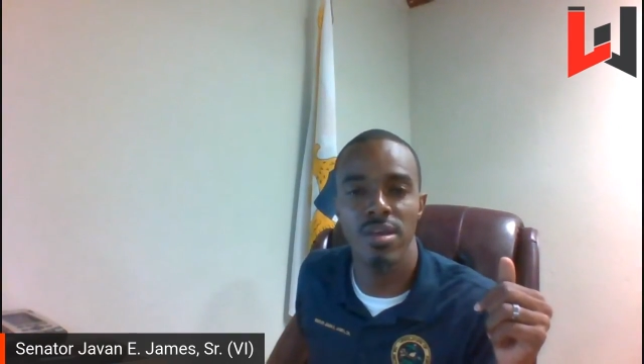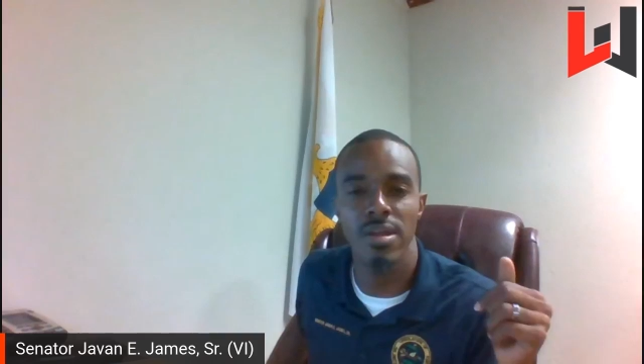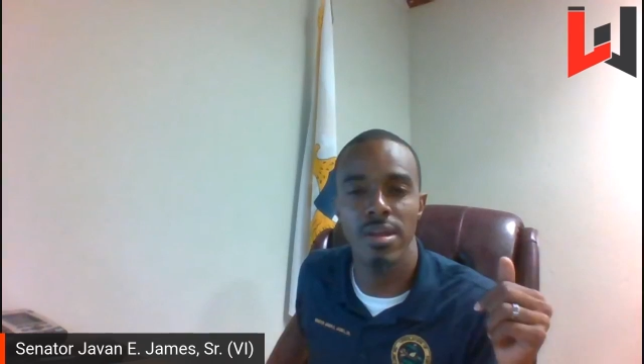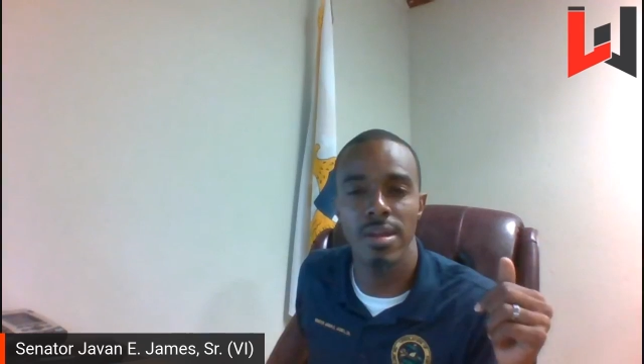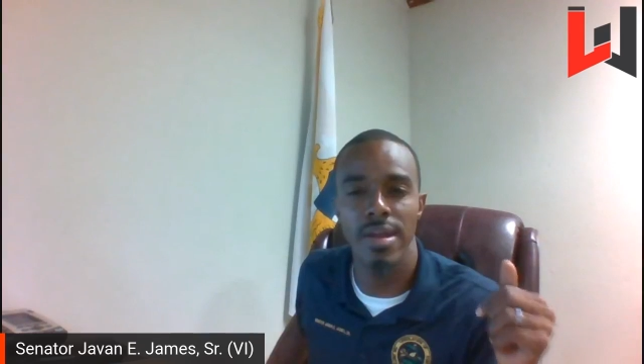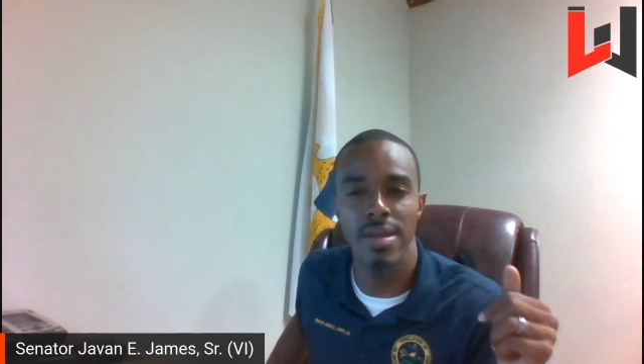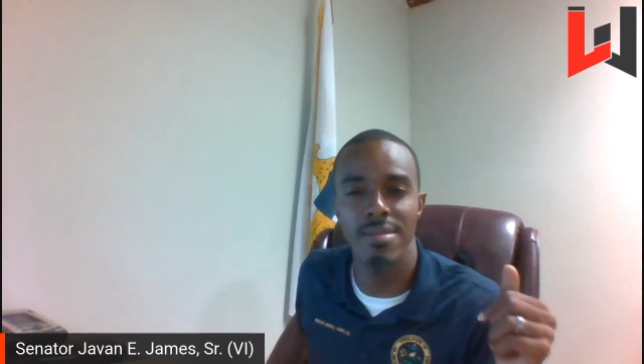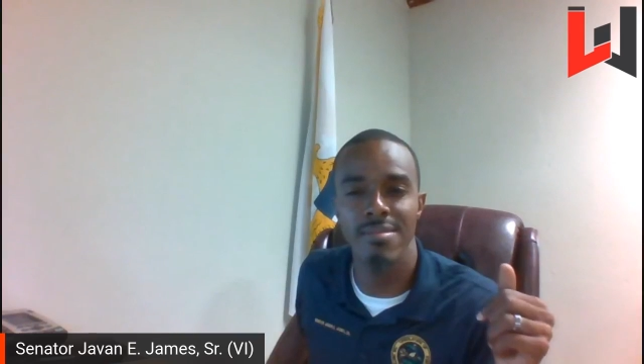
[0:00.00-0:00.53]

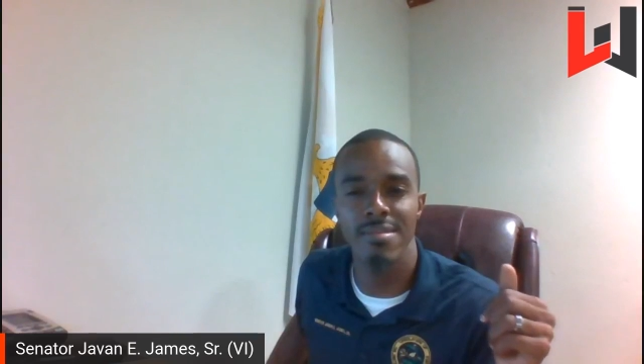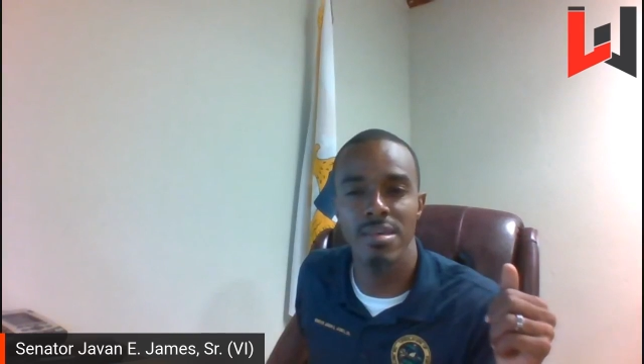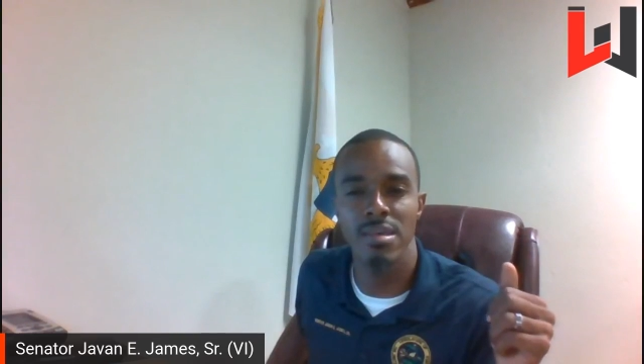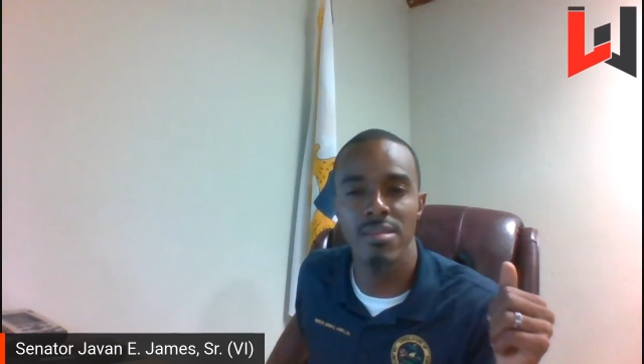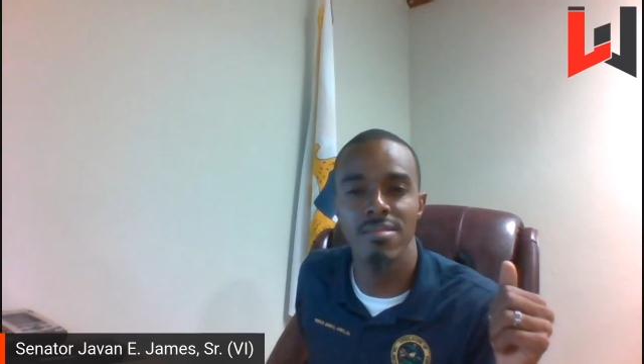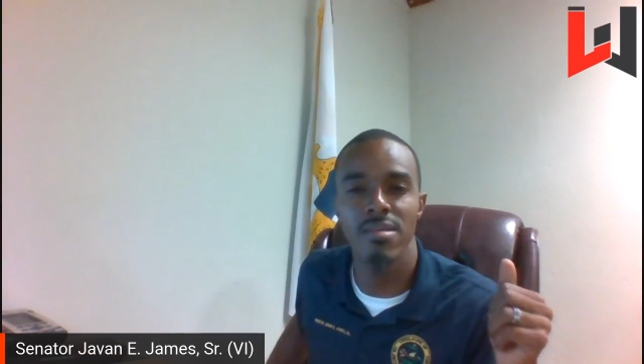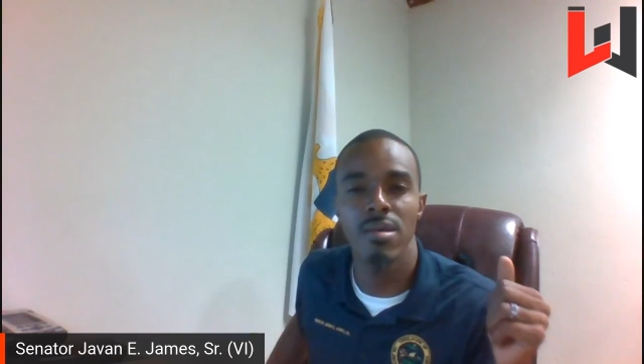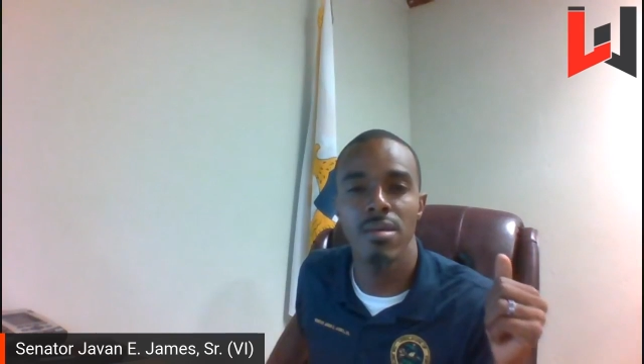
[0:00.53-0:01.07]

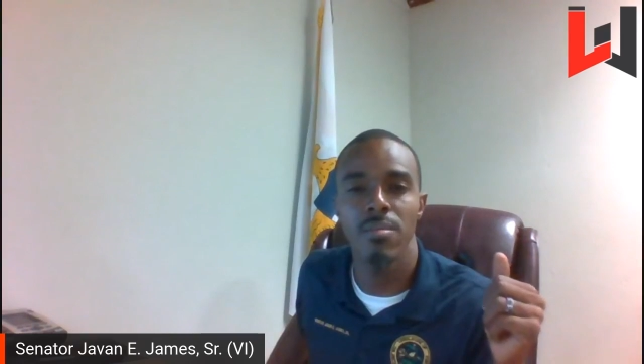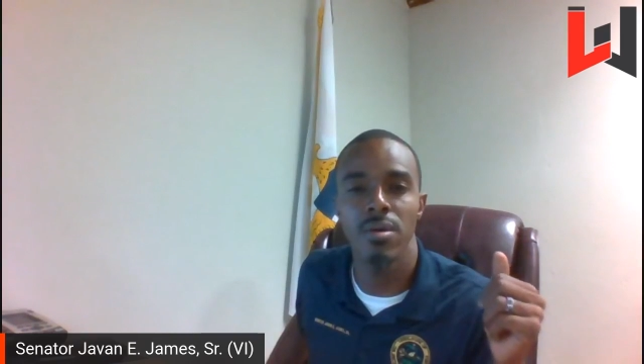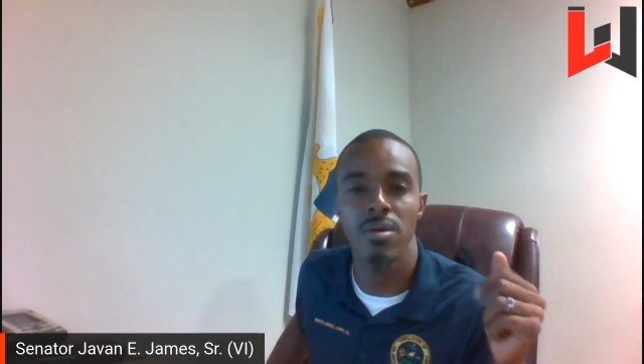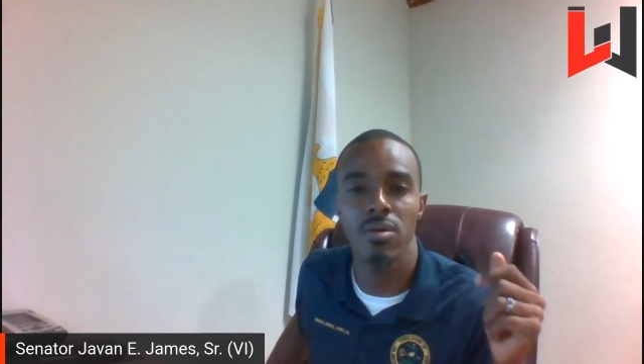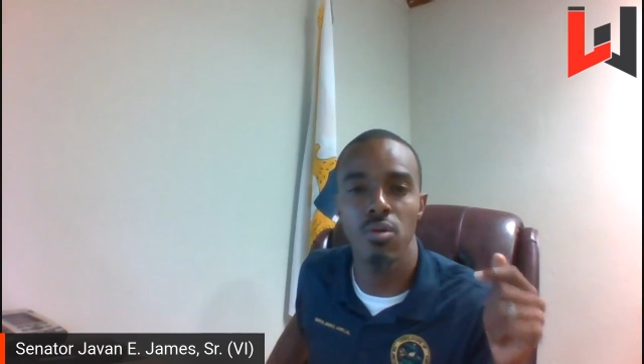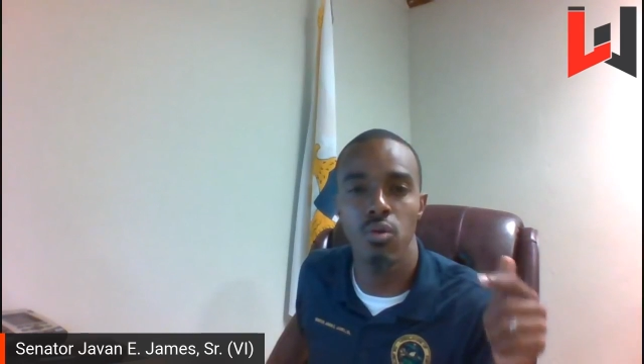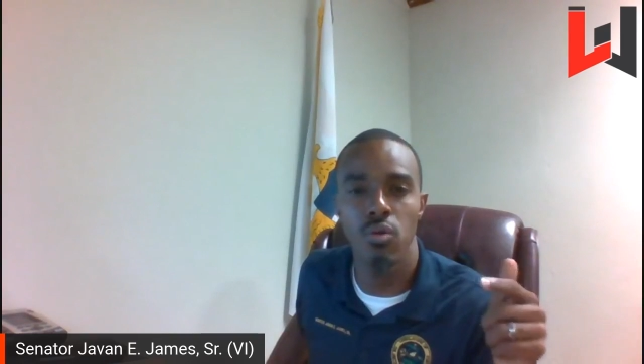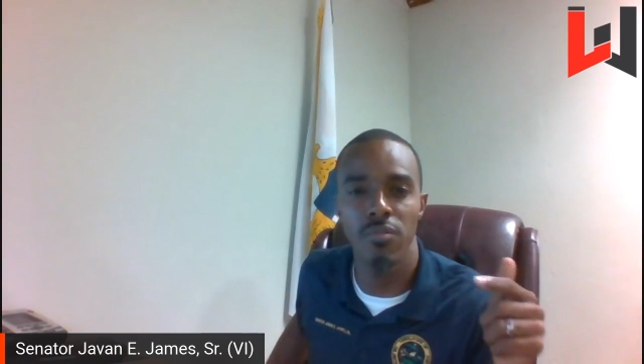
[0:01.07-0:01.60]
19th, but
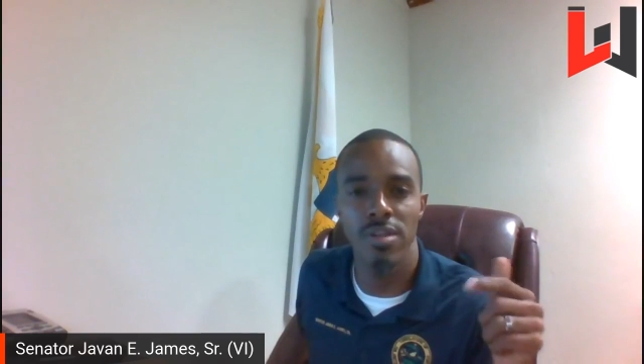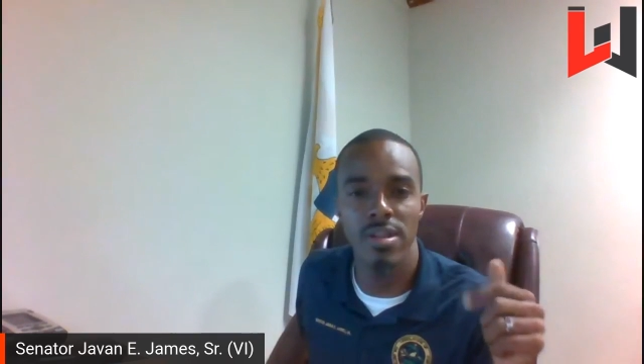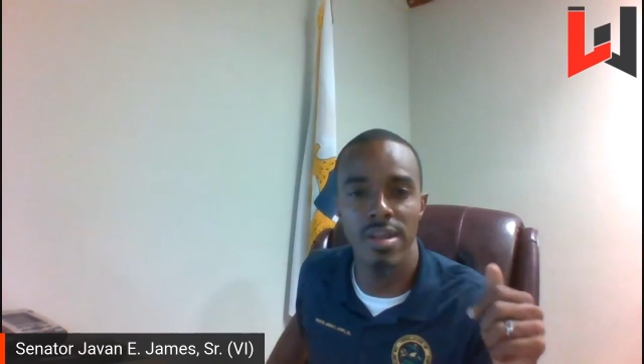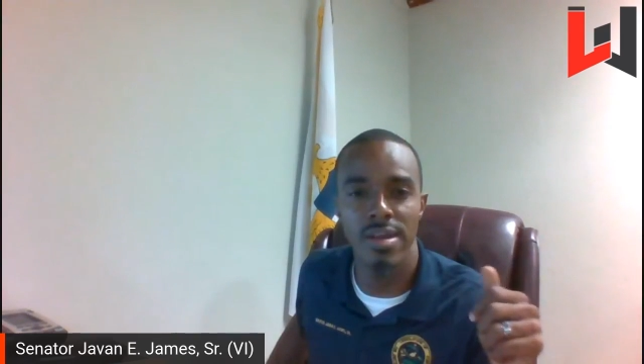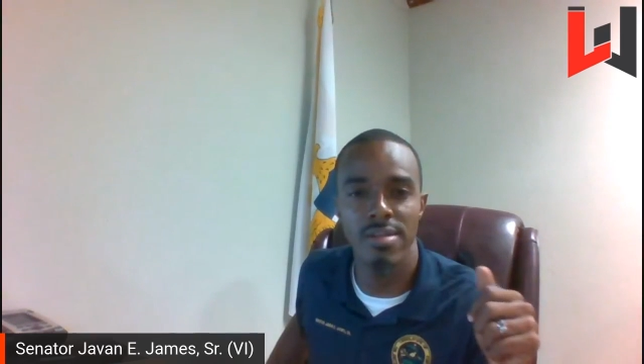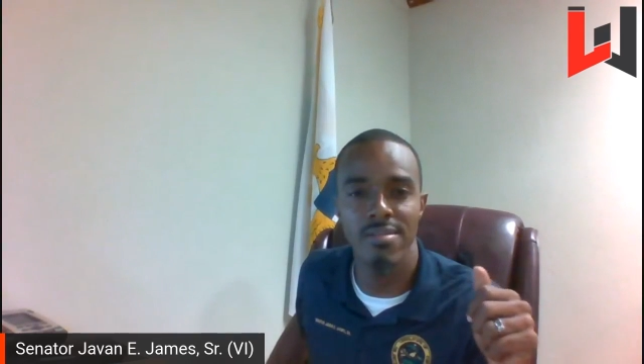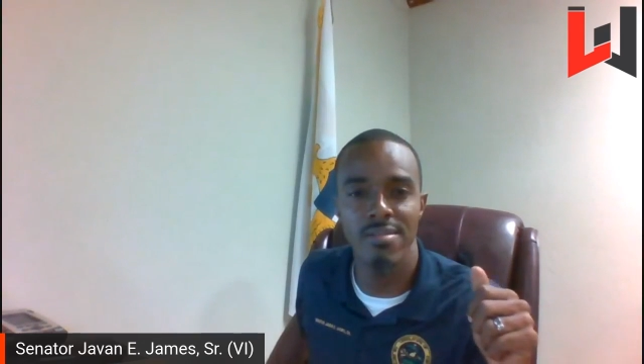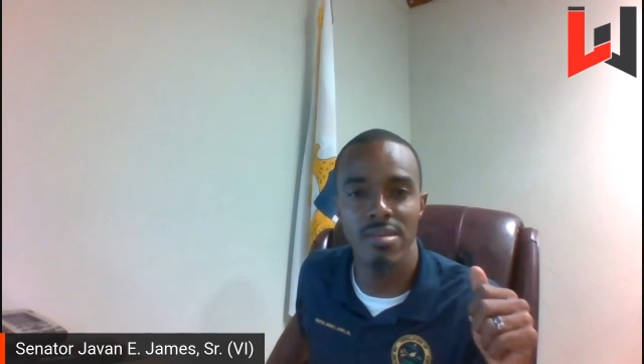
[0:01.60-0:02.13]

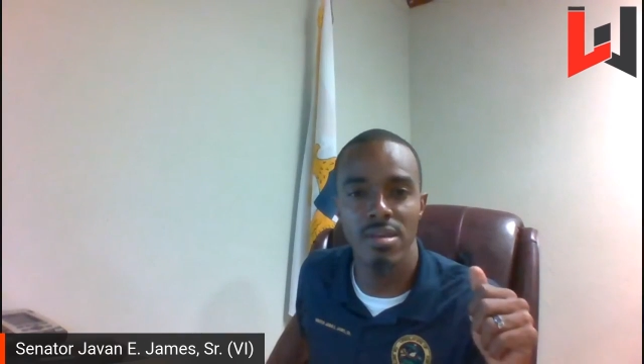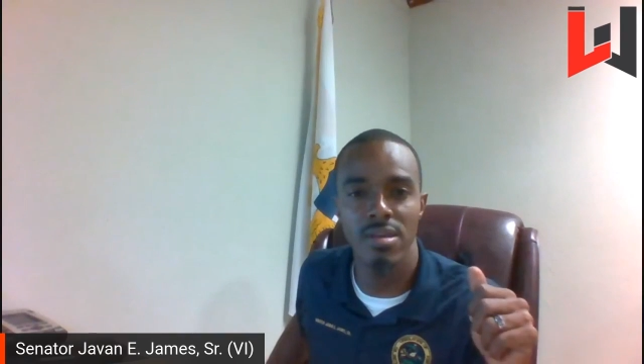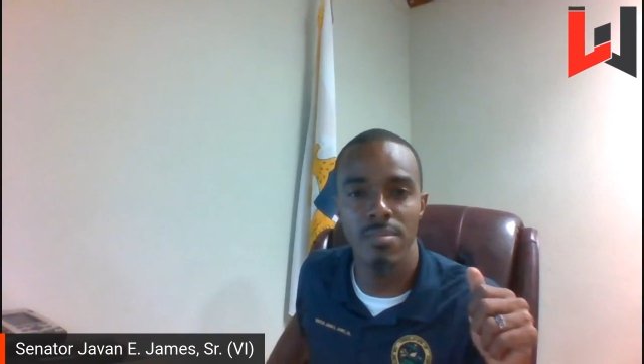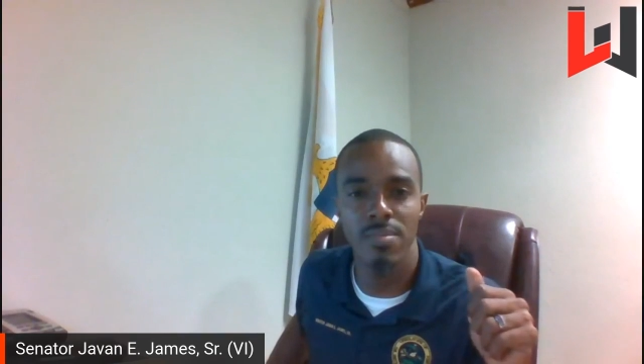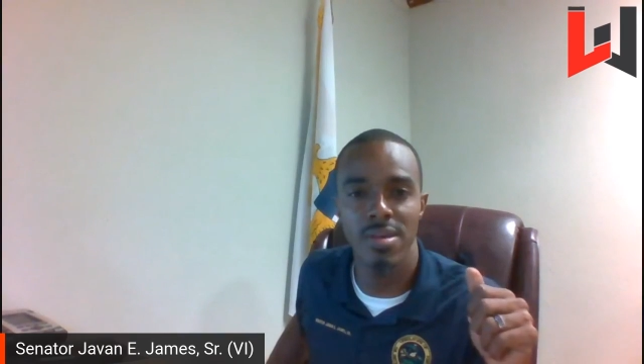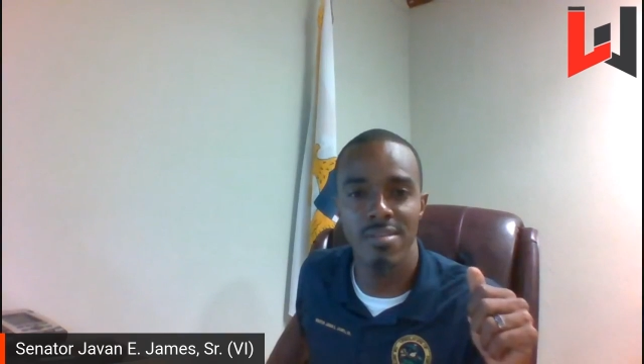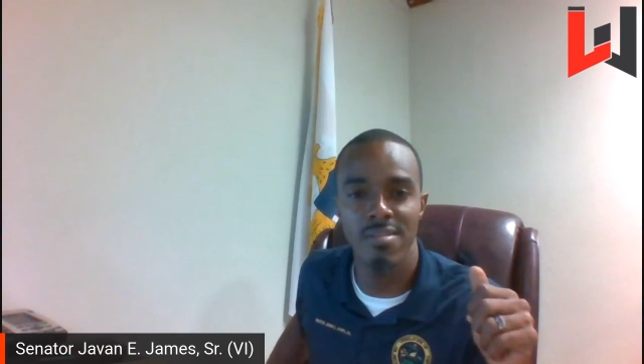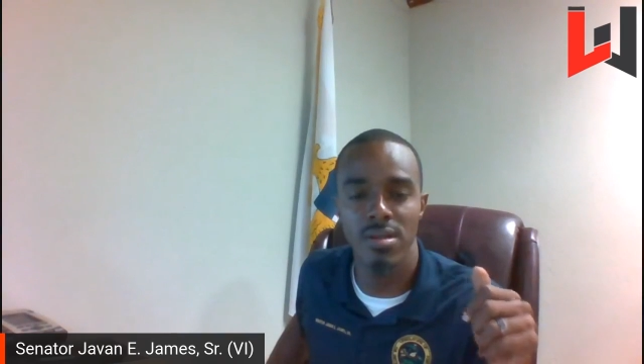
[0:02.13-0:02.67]
COVID-19
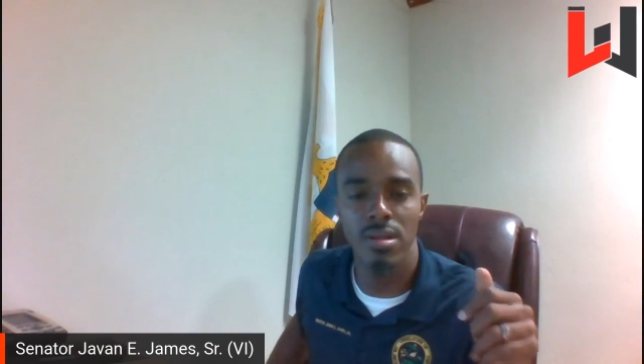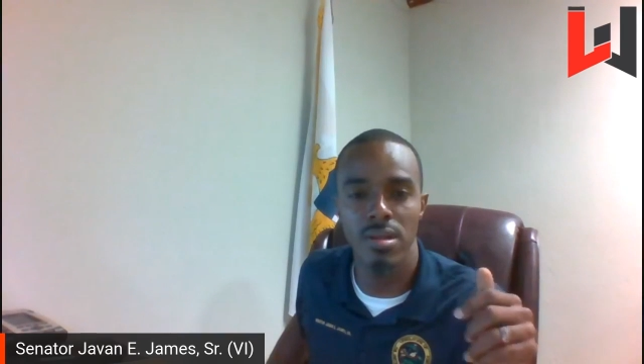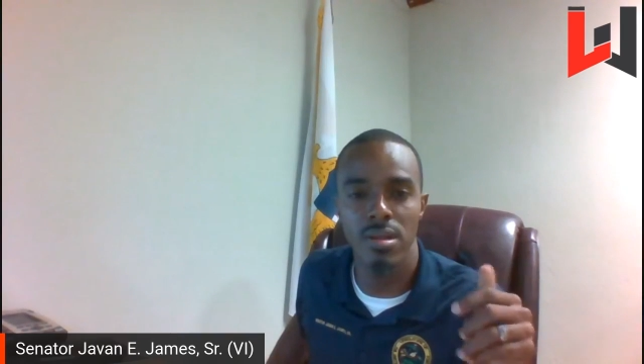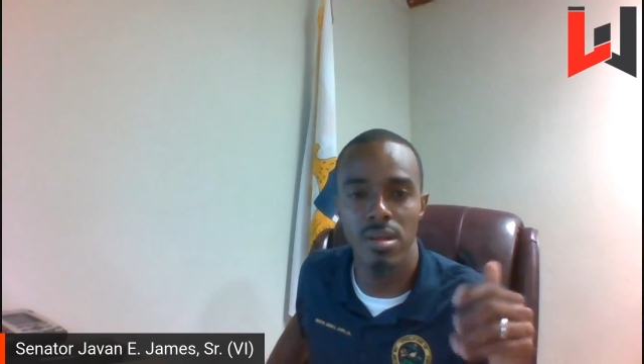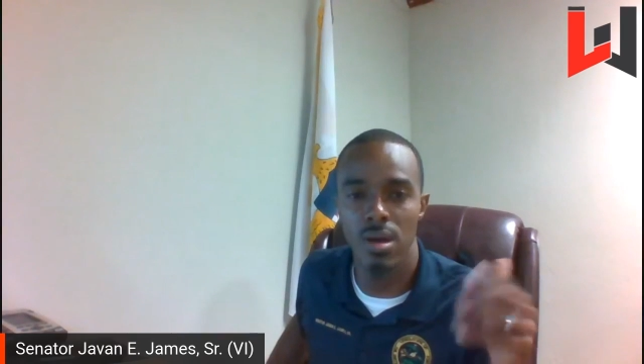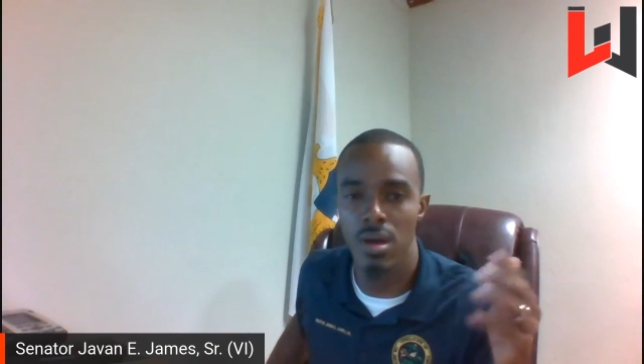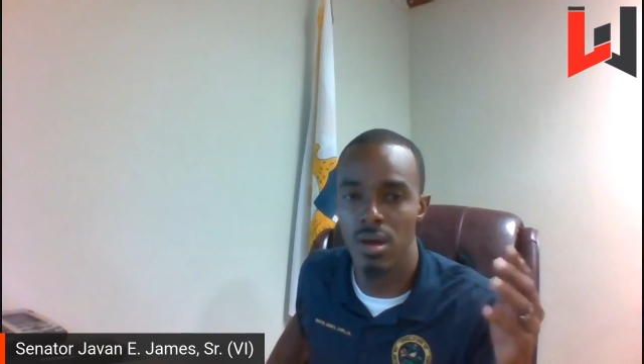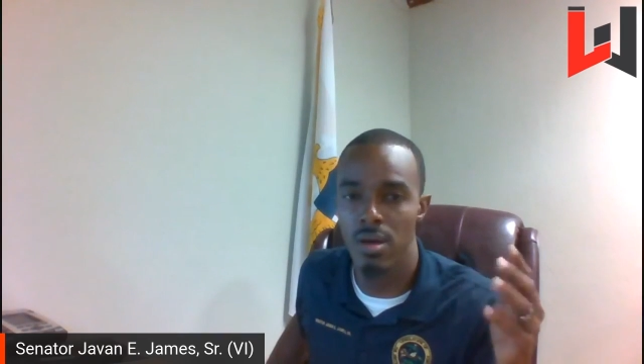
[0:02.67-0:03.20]
basically